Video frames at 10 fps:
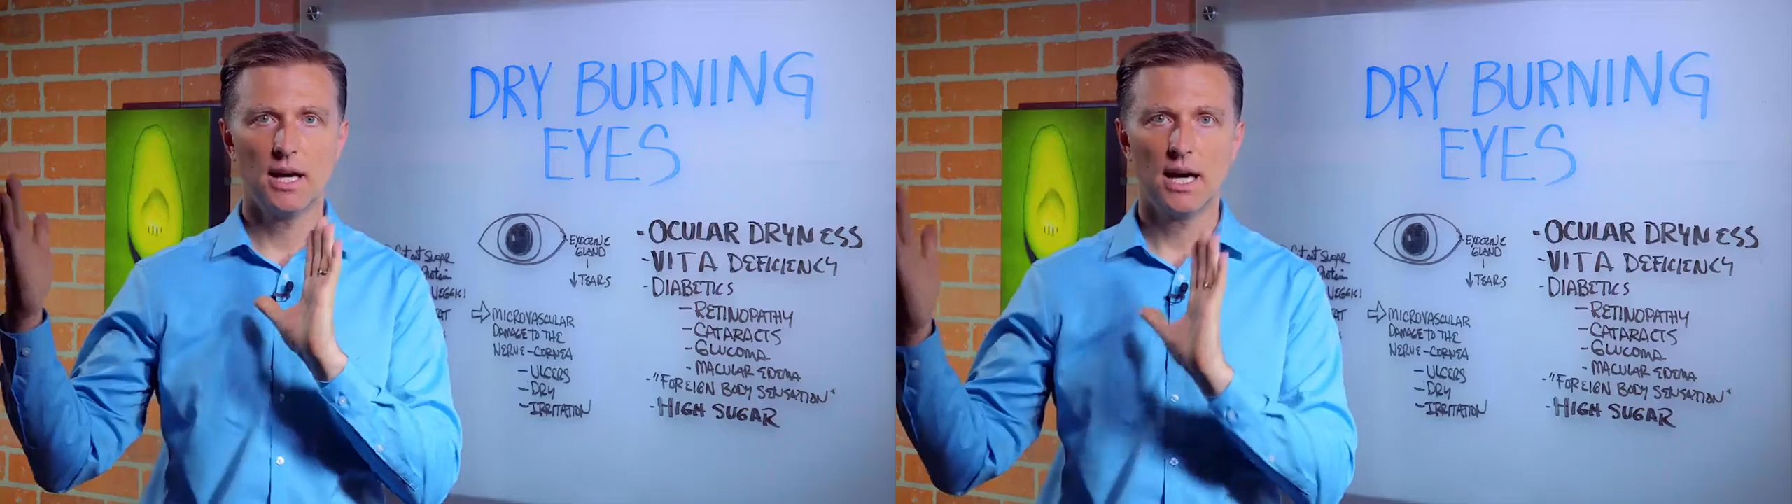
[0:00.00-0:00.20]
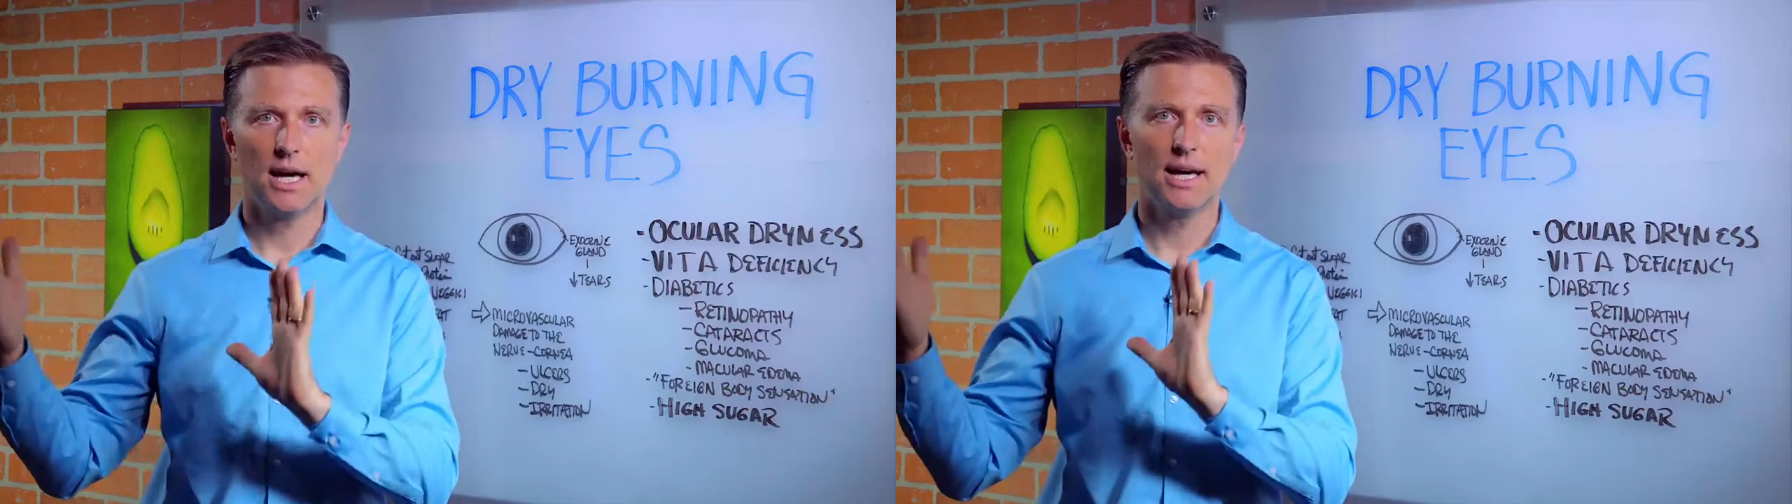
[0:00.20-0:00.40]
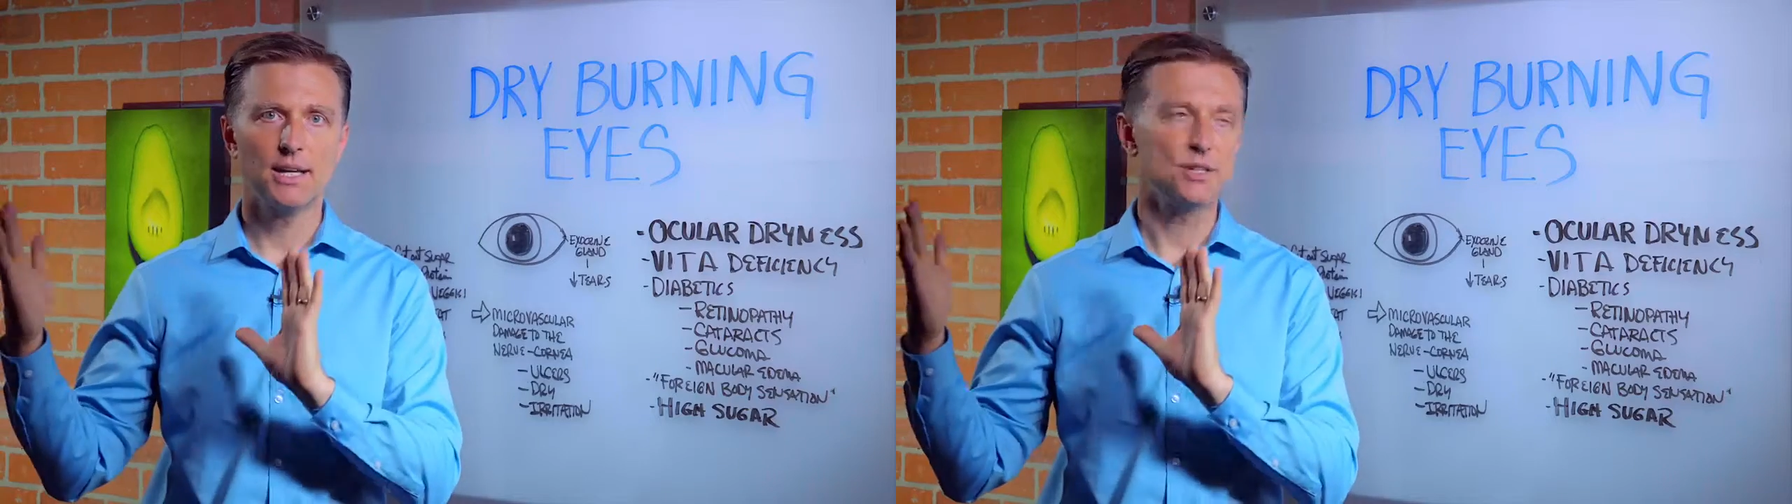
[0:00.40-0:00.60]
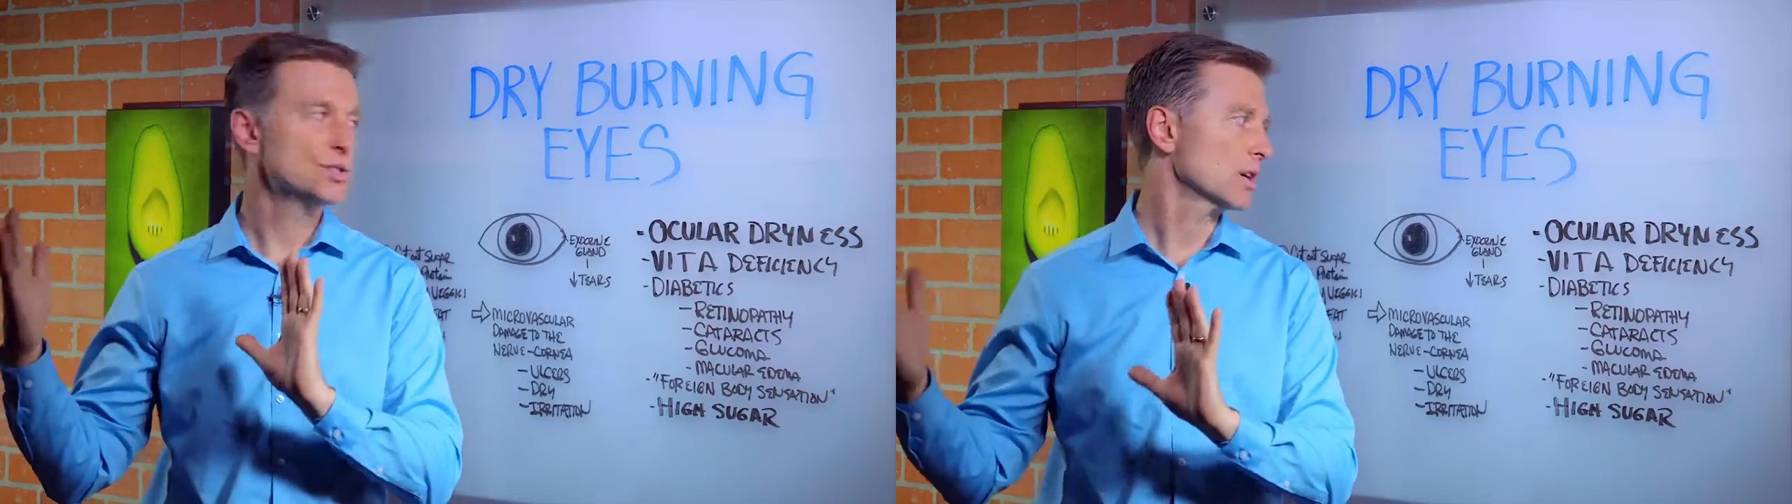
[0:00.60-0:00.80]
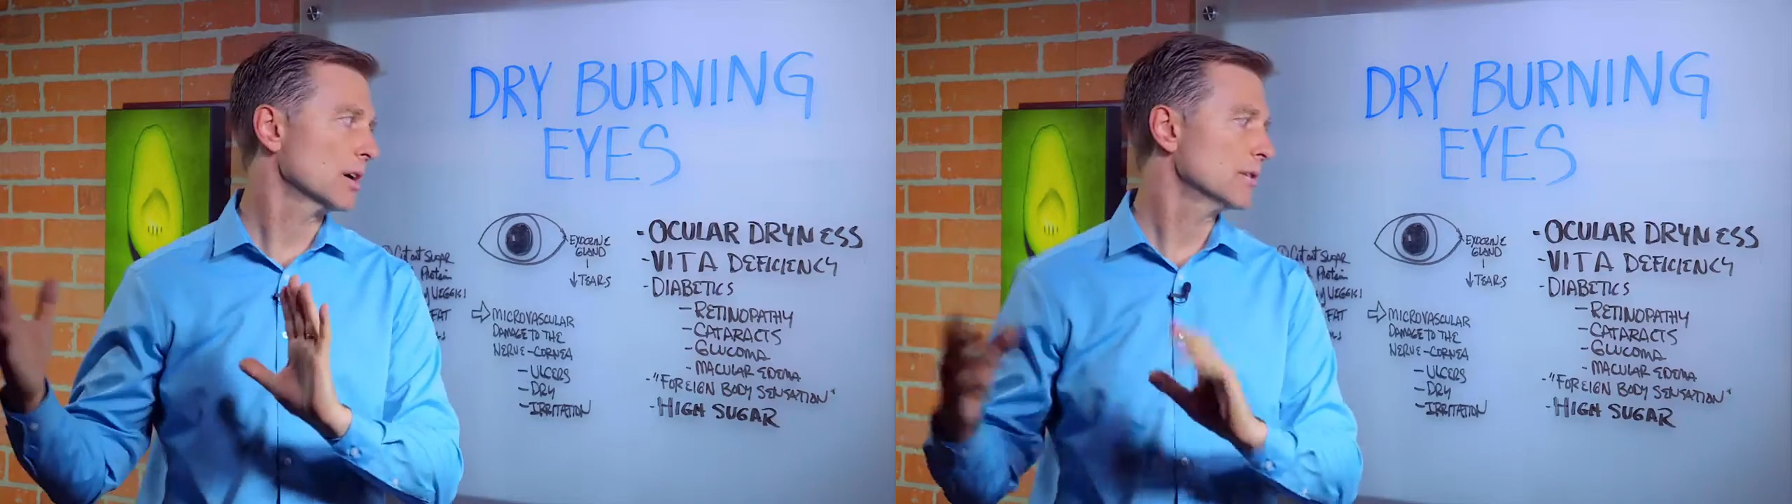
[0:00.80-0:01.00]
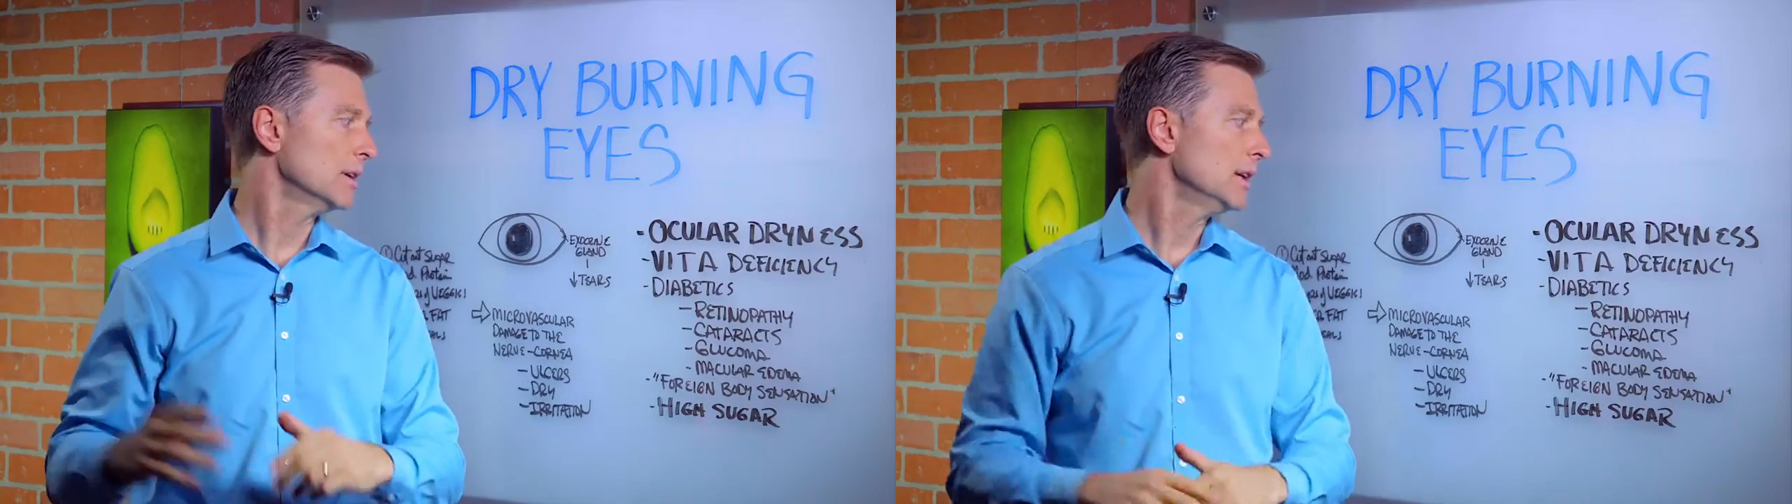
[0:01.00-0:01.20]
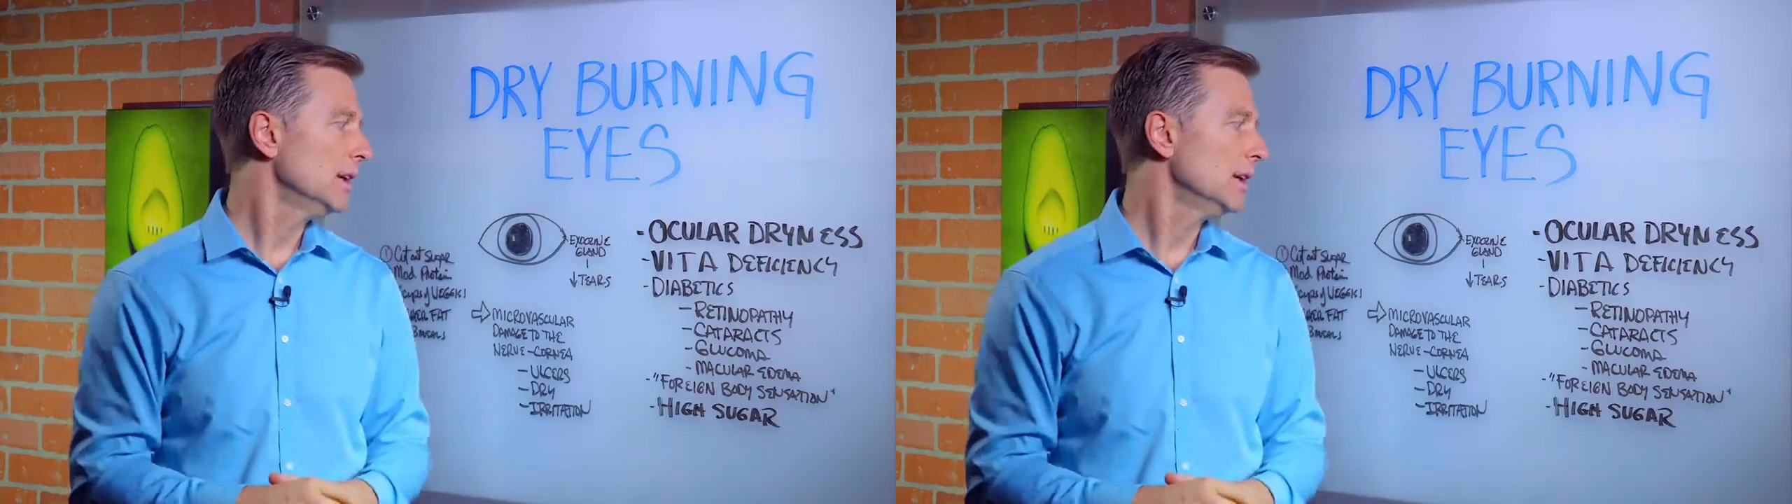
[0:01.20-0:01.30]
high sugar?